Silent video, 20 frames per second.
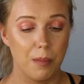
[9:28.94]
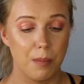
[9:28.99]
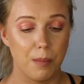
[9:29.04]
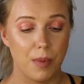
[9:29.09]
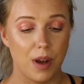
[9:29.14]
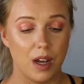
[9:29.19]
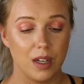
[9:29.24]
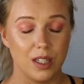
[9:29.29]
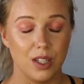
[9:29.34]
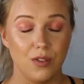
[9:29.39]

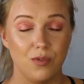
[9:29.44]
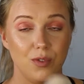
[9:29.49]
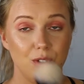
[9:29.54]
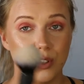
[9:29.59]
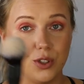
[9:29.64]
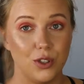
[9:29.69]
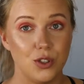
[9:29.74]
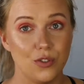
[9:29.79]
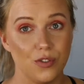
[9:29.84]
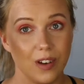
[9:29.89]
But if
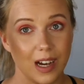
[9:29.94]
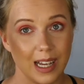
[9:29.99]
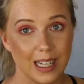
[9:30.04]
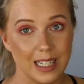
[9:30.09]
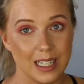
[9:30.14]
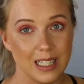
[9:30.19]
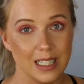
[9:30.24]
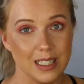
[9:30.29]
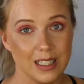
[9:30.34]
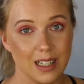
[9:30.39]
you do
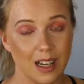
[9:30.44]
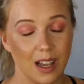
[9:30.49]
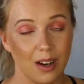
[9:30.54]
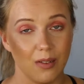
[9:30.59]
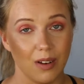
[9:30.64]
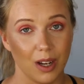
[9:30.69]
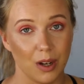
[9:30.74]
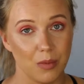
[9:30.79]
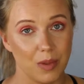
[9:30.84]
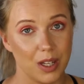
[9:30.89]
find this, I
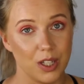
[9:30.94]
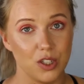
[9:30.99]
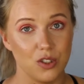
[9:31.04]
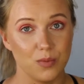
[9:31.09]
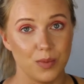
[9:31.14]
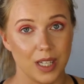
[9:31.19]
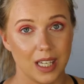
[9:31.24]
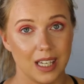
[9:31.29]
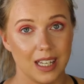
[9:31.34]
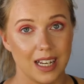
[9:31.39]
recommend you
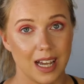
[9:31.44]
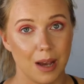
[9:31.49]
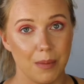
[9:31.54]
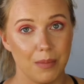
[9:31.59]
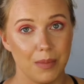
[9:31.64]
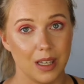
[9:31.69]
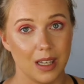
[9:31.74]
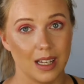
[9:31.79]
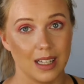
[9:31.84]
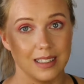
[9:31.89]
pick it
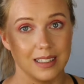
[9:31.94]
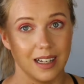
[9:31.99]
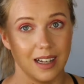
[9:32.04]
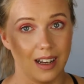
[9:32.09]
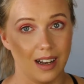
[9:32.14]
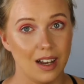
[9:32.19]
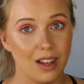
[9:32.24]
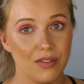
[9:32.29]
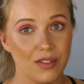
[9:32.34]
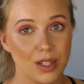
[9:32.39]
up because
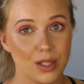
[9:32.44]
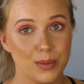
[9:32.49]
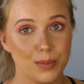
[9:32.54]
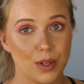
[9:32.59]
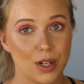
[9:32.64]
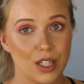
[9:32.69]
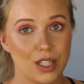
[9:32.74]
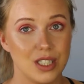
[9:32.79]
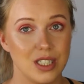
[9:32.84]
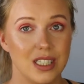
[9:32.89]
I love this
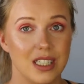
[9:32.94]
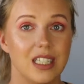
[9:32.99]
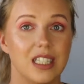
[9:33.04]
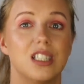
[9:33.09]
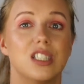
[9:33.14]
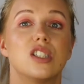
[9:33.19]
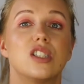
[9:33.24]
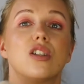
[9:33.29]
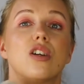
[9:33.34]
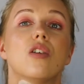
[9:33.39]
brush. It
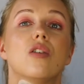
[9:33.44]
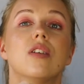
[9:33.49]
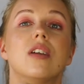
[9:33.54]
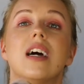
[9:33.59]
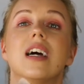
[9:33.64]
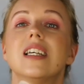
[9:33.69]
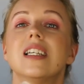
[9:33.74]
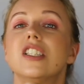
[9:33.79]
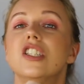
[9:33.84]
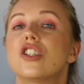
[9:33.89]
is so
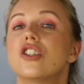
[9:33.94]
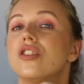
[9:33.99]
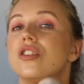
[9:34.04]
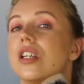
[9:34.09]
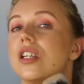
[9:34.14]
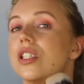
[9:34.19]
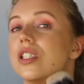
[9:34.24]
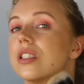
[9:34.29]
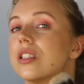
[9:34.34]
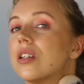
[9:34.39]
nice to
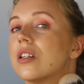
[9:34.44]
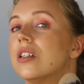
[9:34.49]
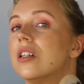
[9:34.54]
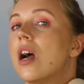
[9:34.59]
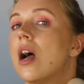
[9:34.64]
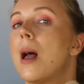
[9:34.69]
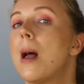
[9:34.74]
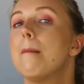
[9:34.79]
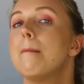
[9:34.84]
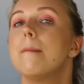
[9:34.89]
just
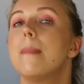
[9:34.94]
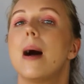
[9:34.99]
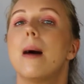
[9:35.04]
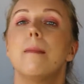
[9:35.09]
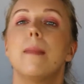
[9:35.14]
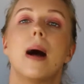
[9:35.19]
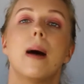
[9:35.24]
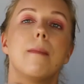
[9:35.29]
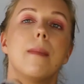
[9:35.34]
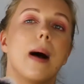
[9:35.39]

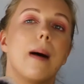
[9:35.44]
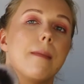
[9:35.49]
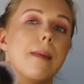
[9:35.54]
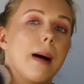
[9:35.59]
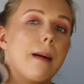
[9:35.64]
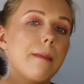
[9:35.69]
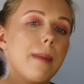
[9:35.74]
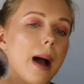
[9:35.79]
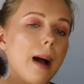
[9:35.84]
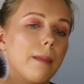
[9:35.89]
bam, bam, bam,
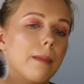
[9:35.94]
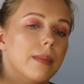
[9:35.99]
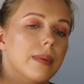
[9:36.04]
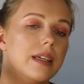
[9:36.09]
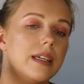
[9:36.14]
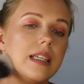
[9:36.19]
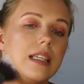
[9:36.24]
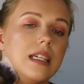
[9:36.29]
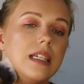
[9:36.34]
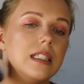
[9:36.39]
bam, bam.
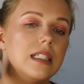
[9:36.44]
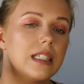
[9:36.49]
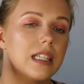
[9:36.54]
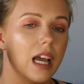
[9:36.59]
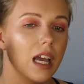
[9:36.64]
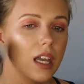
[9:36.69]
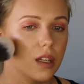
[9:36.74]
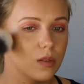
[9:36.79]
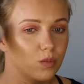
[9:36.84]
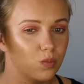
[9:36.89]
It is
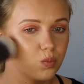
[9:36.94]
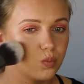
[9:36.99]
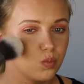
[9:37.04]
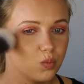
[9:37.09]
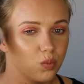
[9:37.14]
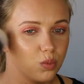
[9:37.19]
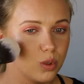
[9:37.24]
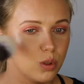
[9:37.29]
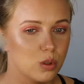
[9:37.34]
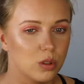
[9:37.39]
like,
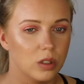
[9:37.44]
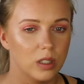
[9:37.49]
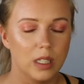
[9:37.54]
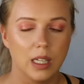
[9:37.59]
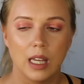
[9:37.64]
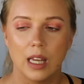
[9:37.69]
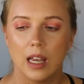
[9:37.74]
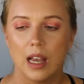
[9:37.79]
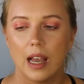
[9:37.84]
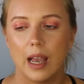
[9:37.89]

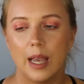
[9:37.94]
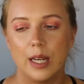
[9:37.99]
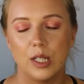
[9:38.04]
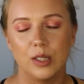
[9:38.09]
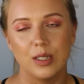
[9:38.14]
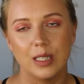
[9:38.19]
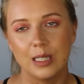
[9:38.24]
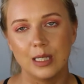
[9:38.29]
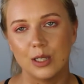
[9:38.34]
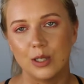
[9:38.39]
I
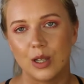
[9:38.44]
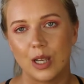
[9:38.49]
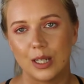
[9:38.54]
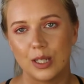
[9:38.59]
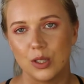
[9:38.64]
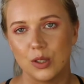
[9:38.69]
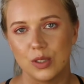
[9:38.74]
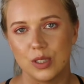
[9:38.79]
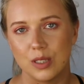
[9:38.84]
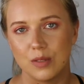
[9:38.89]
don't think you
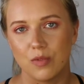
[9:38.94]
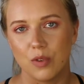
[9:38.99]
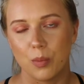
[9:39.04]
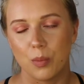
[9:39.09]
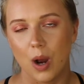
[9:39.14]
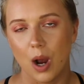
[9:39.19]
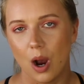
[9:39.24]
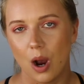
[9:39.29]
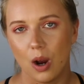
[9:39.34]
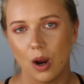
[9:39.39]
can use it for
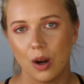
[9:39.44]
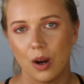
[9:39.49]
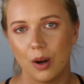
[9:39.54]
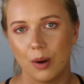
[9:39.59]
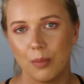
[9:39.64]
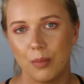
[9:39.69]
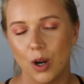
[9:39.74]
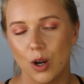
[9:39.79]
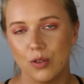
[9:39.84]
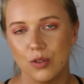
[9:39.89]

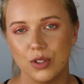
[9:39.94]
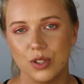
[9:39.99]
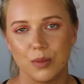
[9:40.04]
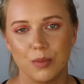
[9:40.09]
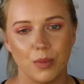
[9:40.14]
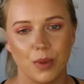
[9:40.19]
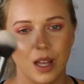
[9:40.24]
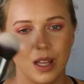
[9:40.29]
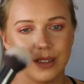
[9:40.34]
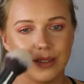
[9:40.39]
bronzer,
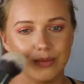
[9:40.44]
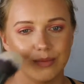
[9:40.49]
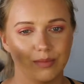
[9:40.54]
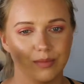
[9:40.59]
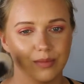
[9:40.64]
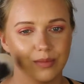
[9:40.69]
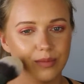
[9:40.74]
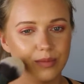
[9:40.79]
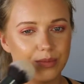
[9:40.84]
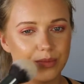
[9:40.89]

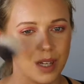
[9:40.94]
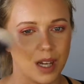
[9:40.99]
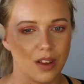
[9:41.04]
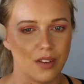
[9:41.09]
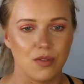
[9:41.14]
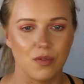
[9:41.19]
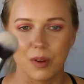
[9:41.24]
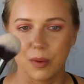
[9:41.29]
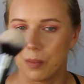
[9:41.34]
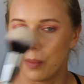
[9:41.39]

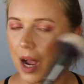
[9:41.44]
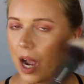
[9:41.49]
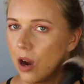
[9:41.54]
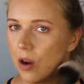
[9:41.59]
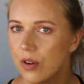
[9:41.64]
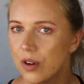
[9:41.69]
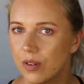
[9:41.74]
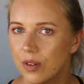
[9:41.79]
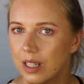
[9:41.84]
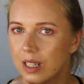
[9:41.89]
but for
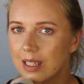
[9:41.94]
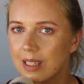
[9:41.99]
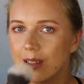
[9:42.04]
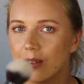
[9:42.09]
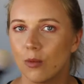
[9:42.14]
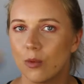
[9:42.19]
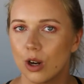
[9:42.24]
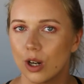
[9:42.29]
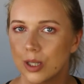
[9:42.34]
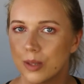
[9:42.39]
powdering
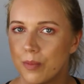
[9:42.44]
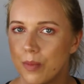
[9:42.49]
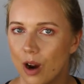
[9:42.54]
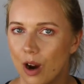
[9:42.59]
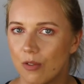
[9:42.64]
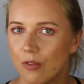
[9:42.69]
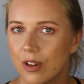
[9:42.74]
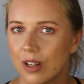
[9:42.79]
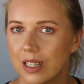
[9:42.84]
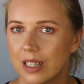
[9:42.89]
it works
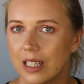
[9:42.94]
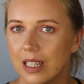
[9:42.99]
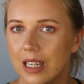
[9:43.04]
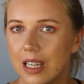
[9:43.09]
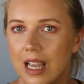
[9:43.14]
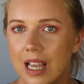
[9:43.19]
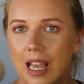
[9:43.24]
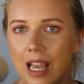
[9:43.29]
perfectly.